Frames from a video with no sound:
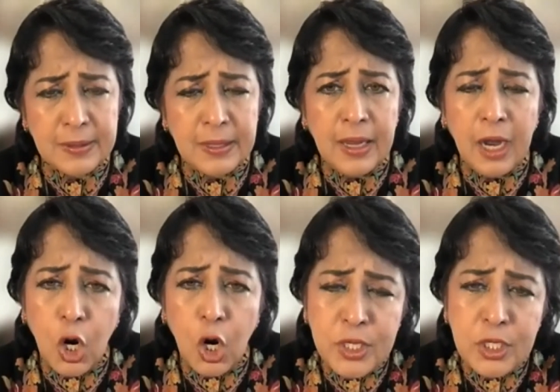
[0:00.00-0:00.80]
Are
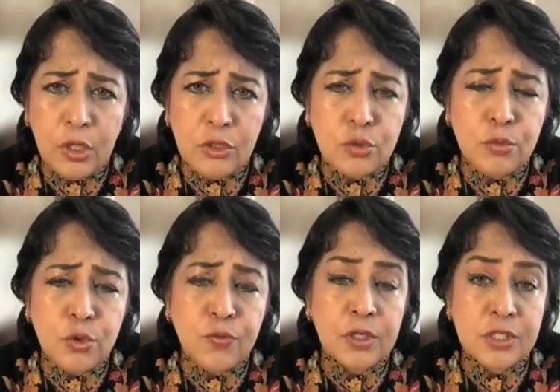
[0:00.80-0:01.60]
we going to move
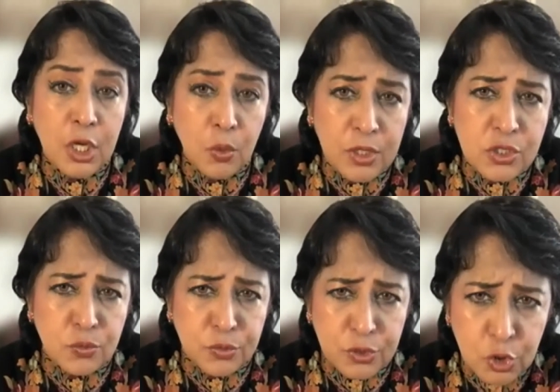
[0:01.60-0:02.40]
on towards
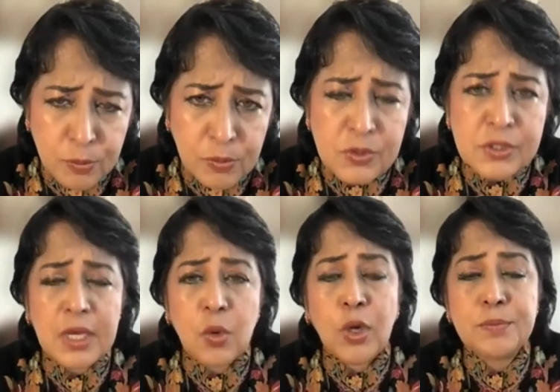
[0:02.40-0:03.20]
renewables?
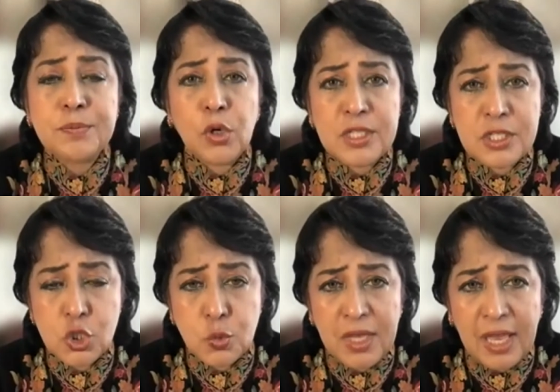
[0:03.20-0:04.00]
What policies do
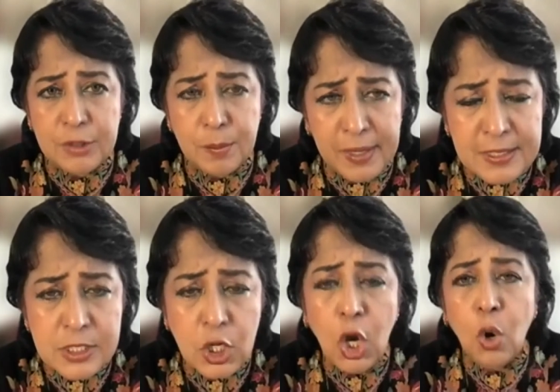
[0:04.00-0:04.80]
we have in place?
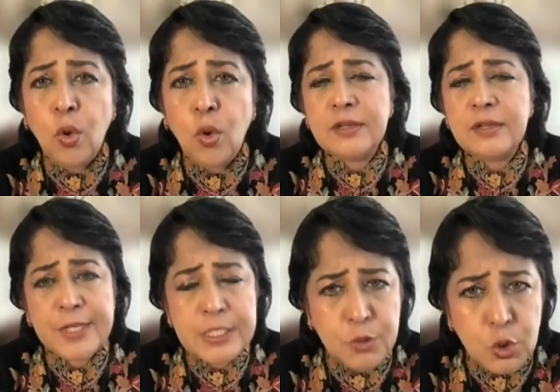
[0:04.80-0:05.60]
What
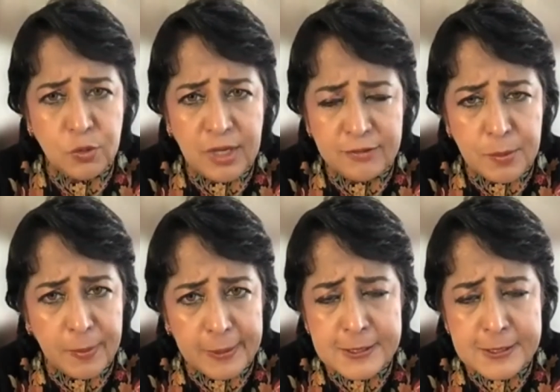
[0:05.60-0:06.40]
investment do we have in
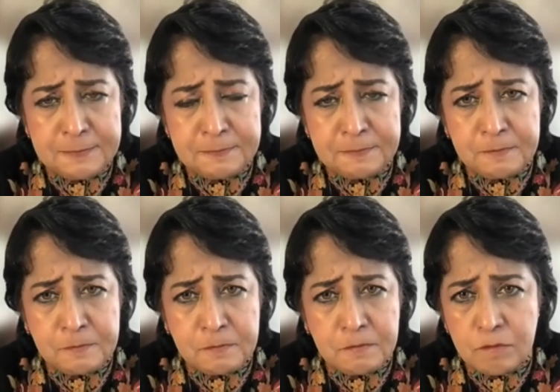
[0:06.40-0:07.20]
place?
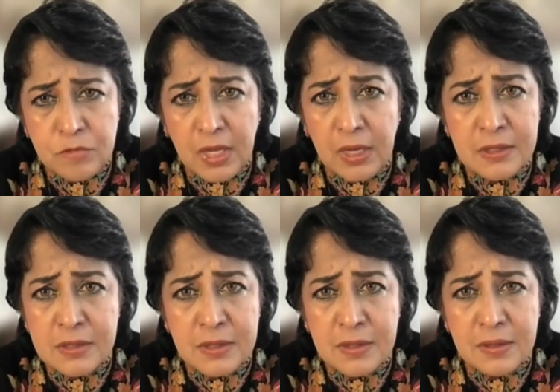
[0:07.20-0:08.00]
And
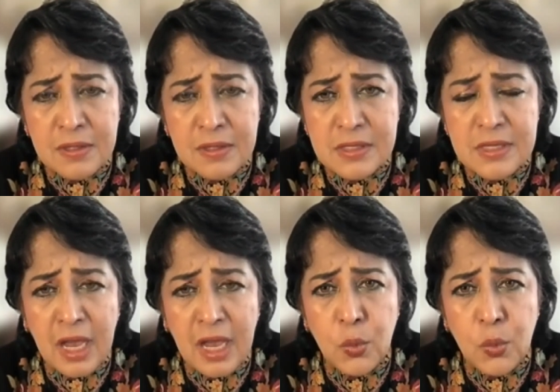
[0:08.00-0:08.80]
this is
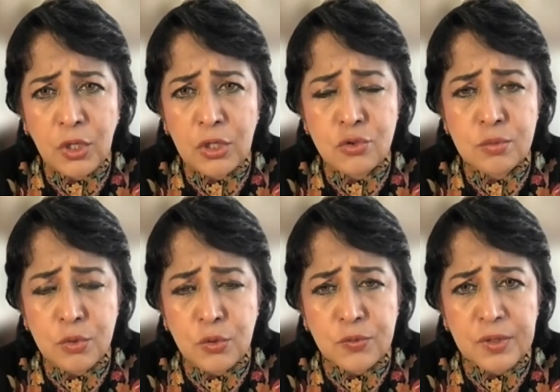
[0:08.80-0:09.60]
how we're going to
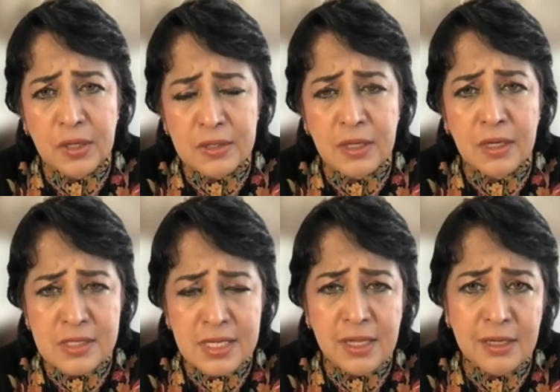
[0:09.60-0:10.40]
move
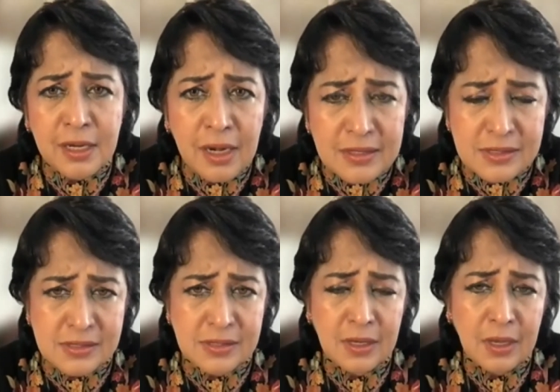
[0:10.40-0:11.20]
until and unless
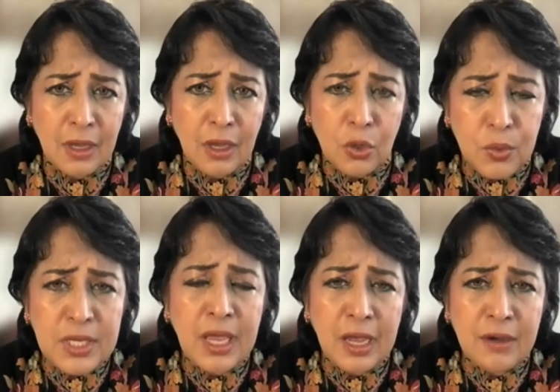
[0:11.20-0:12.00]
we
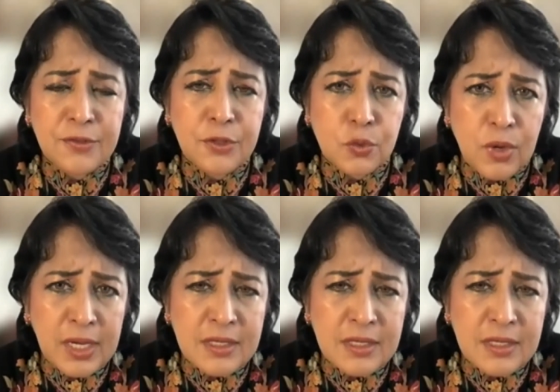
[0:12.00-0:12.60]
have the right